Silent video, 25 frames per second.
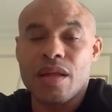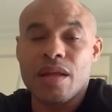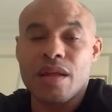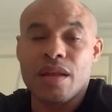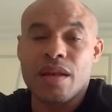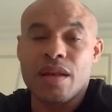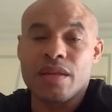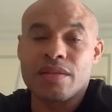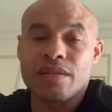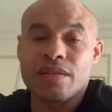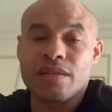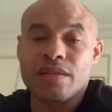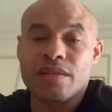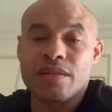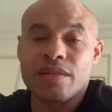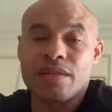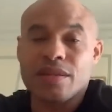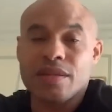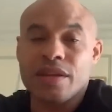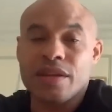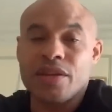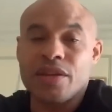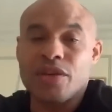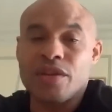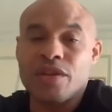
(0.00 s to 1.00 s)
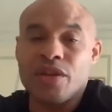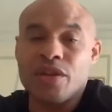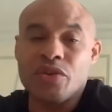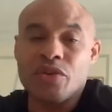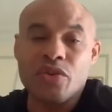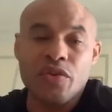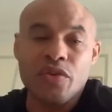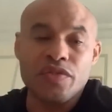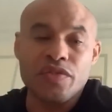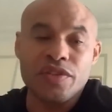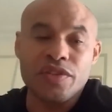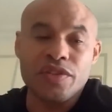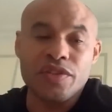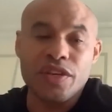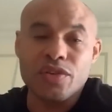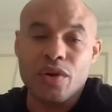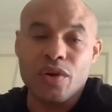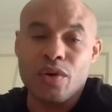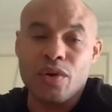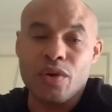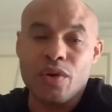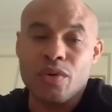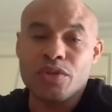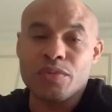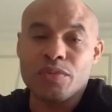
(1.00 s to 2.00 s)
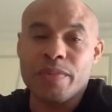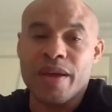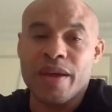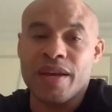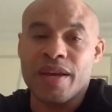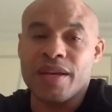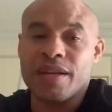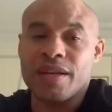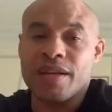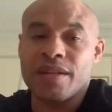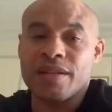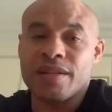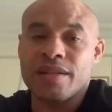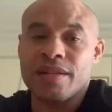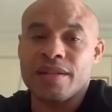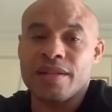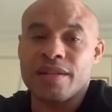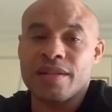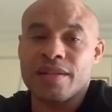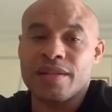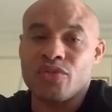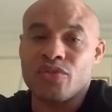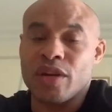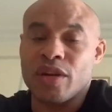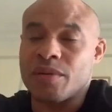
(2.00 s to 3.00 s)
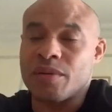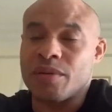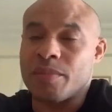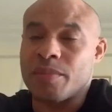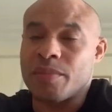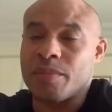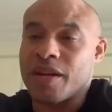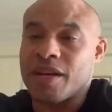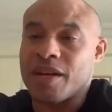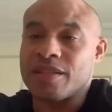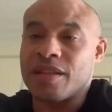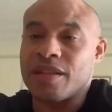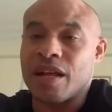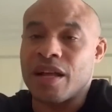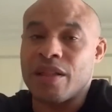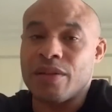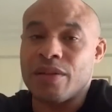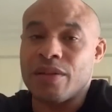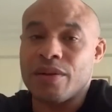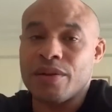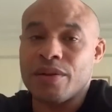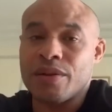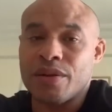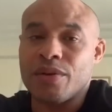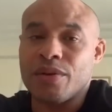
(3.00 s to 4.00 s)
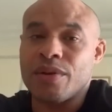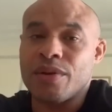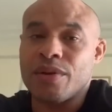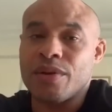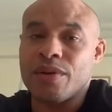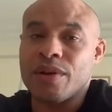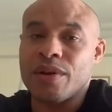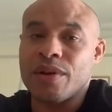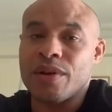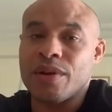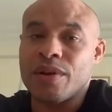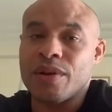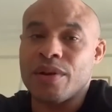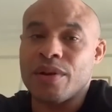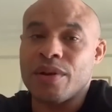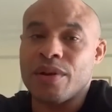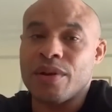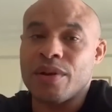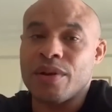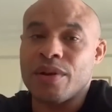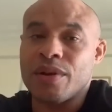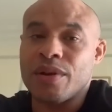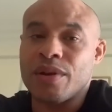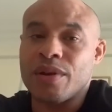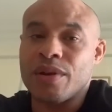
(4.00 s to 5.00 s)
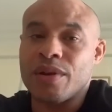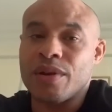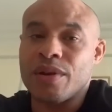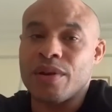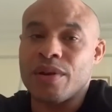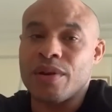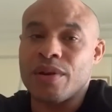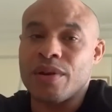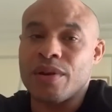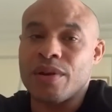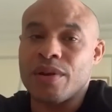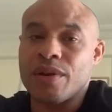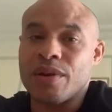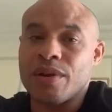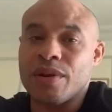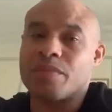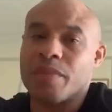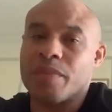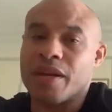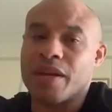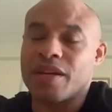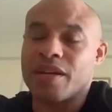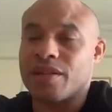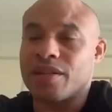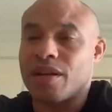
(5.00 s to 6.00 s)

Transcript: Listen, the, the UFC is always making, try to make a dollar, you know, like all these fighters try